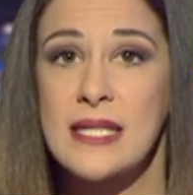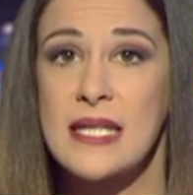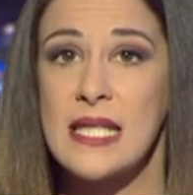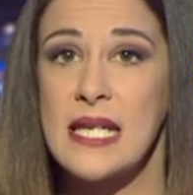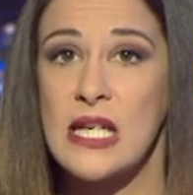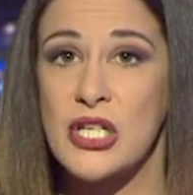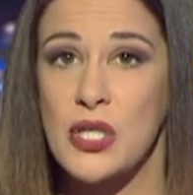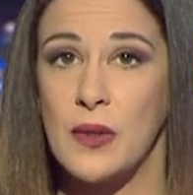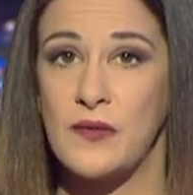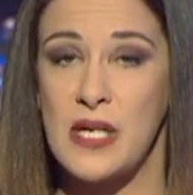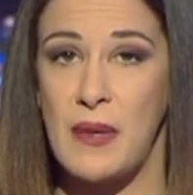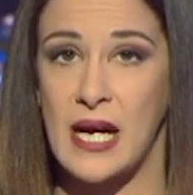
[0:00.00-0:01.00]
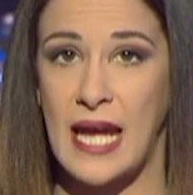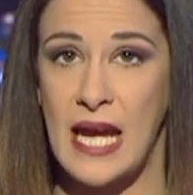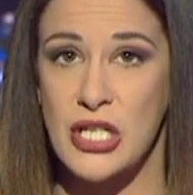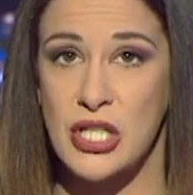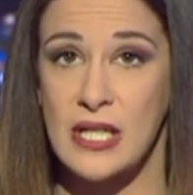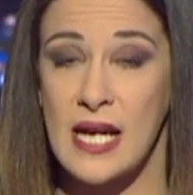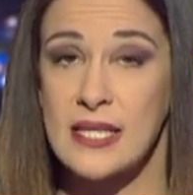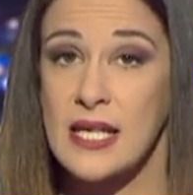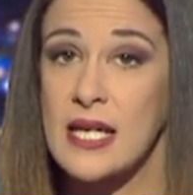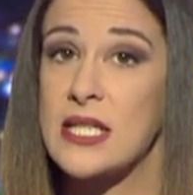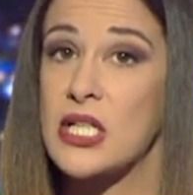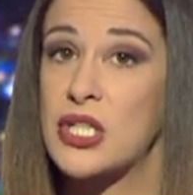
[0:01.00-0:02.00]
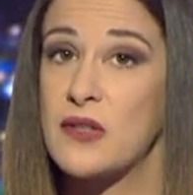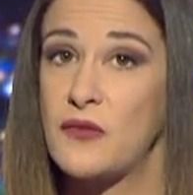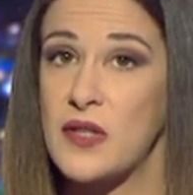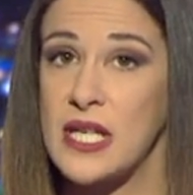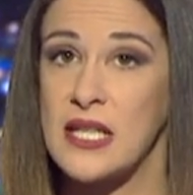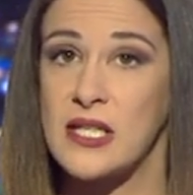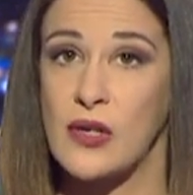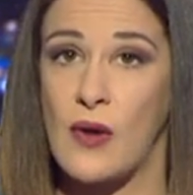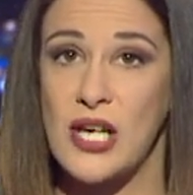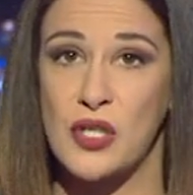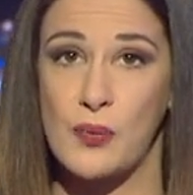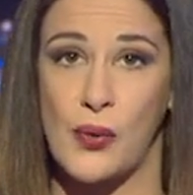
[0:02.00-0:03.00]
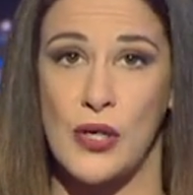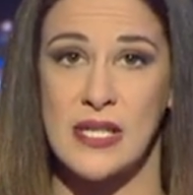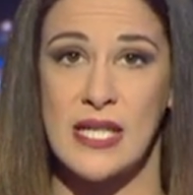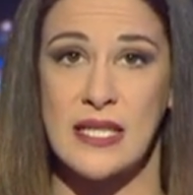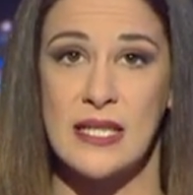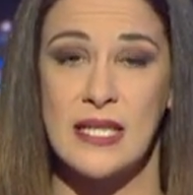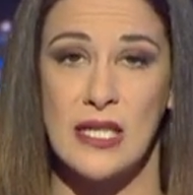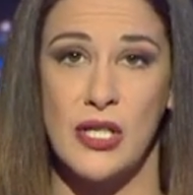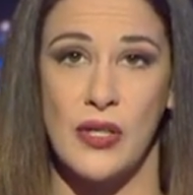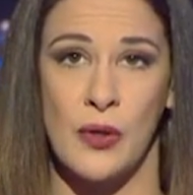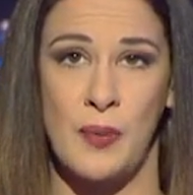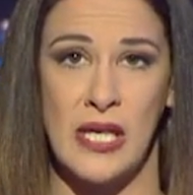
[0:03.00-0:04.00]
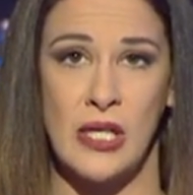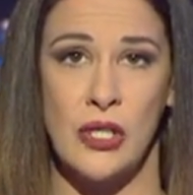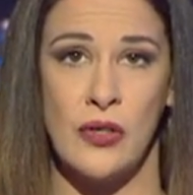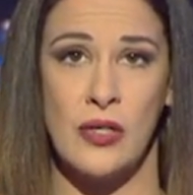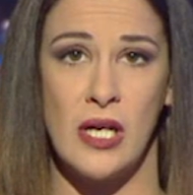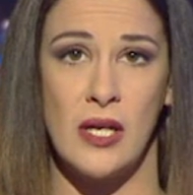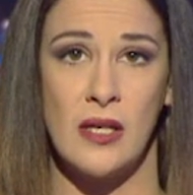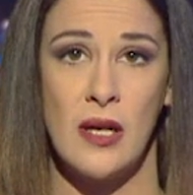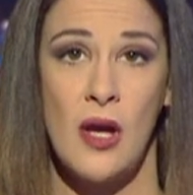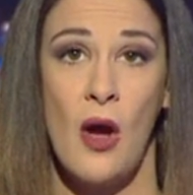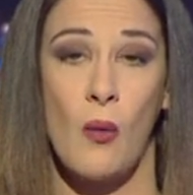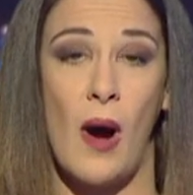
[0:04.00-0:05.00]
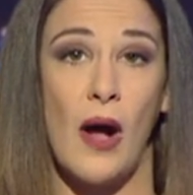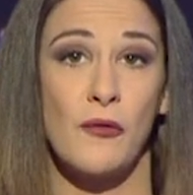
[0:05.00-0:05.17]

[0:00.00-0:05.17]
see the issue of demarcation as a condition for the integration processes in the European Union, while